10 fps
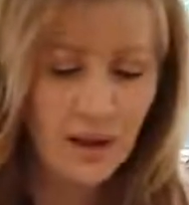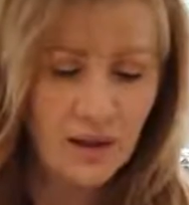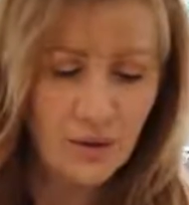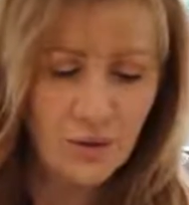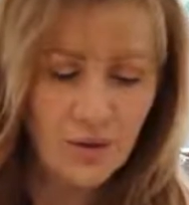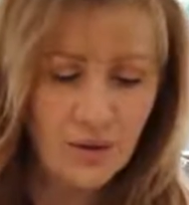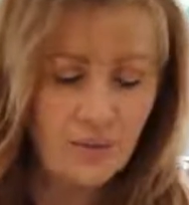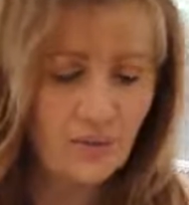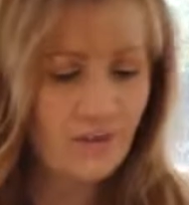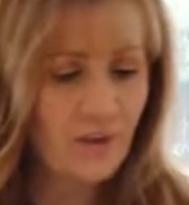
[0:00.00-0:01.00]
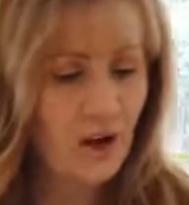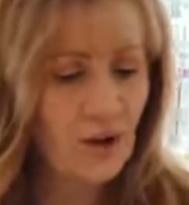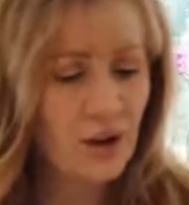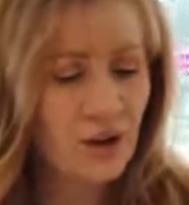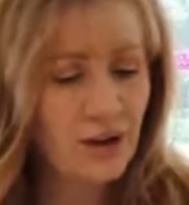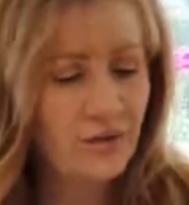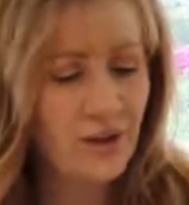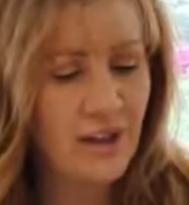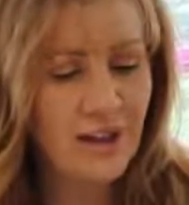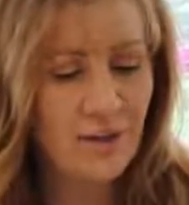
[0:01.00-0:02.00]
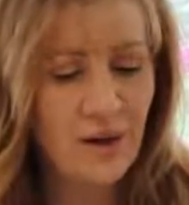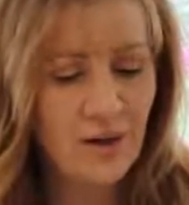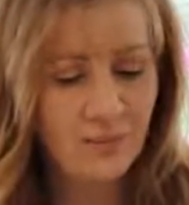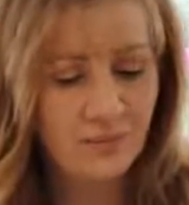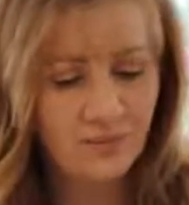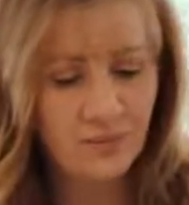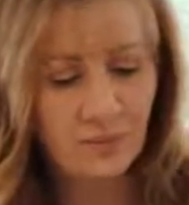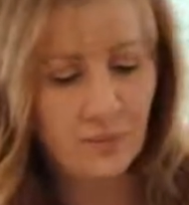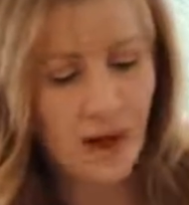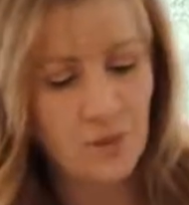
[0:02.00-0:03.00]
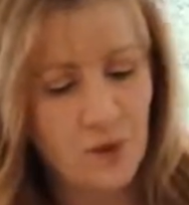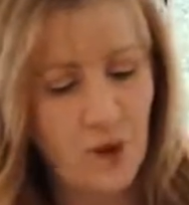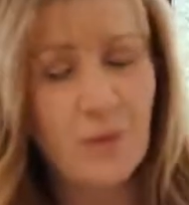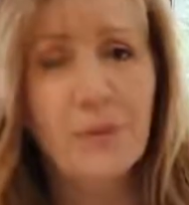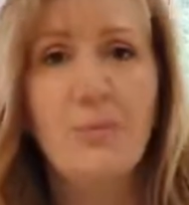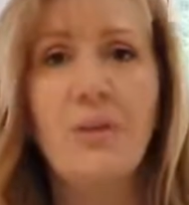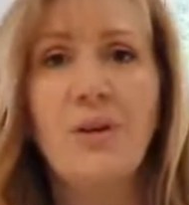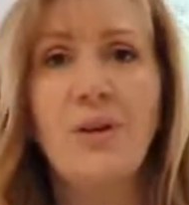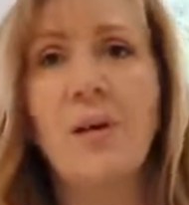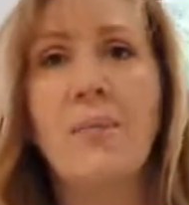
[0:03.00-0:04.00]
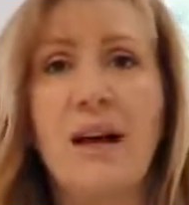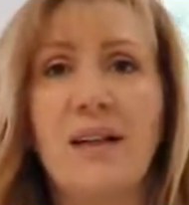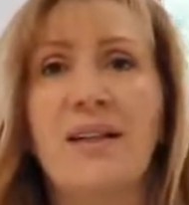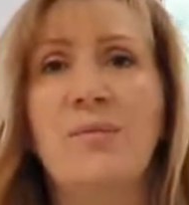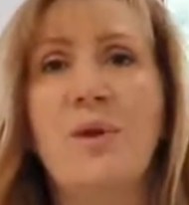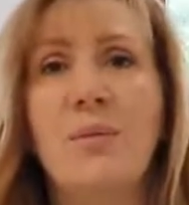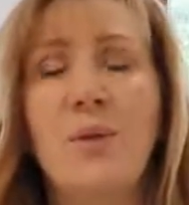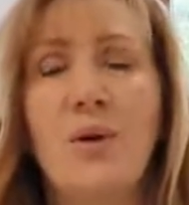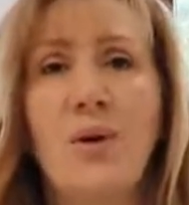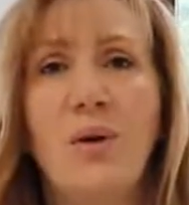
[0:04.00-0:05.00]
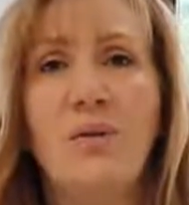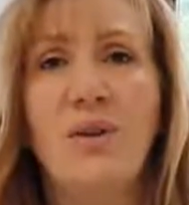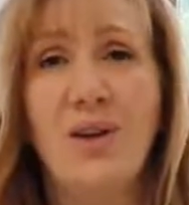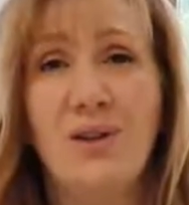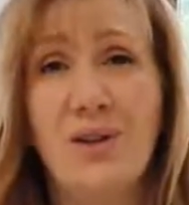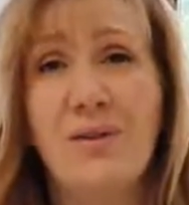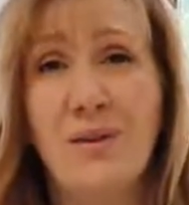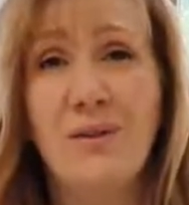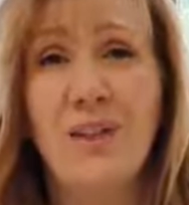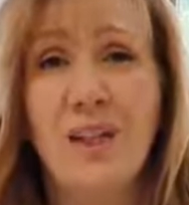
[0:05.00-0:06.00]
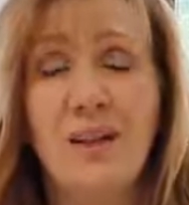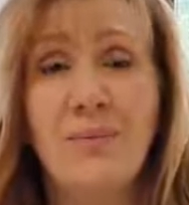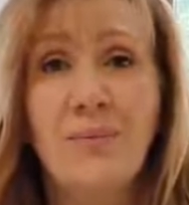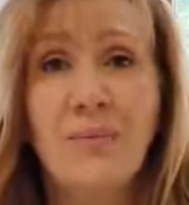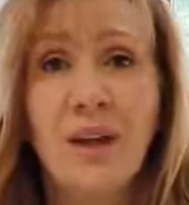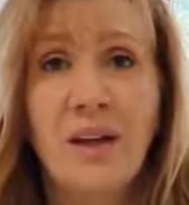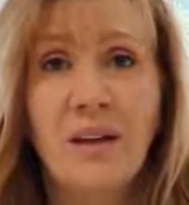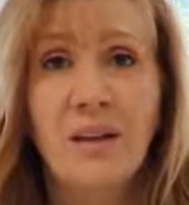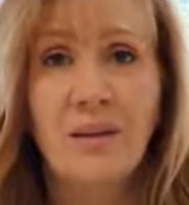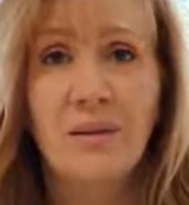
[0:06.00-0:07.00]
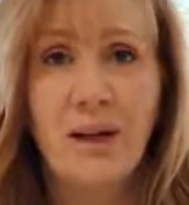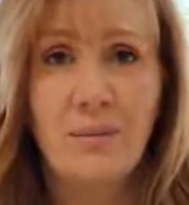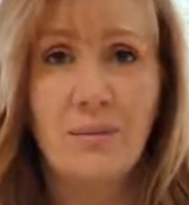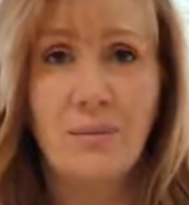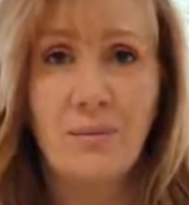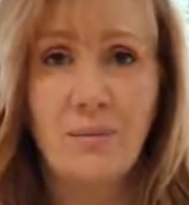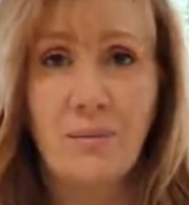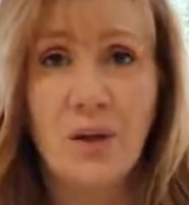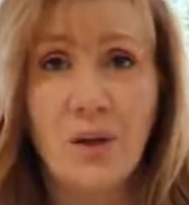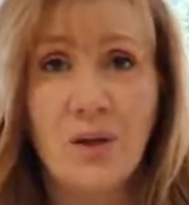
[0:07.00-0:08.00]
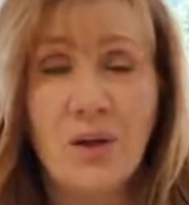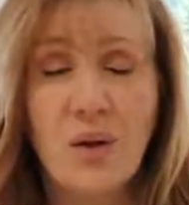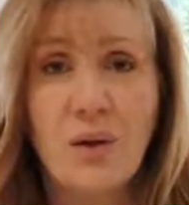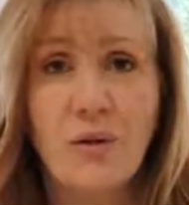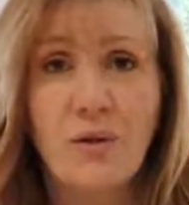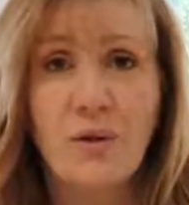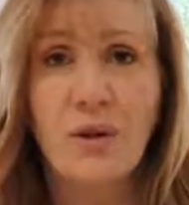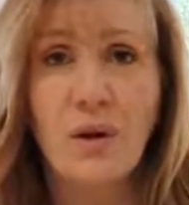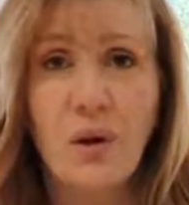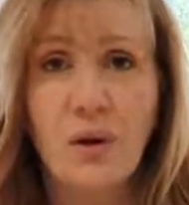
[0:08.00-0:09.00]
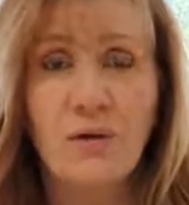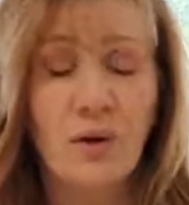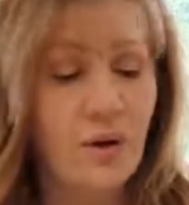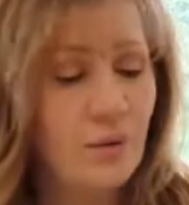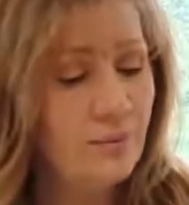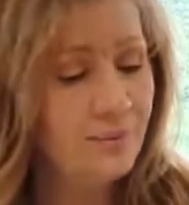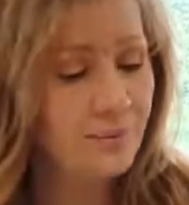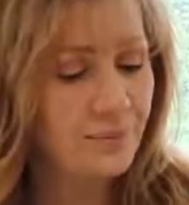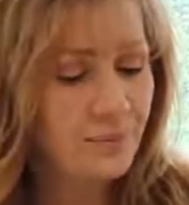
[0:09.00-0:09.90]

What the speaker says: Now, usually for this amount, I'd probably put a maximum of 150 mils of olive oil.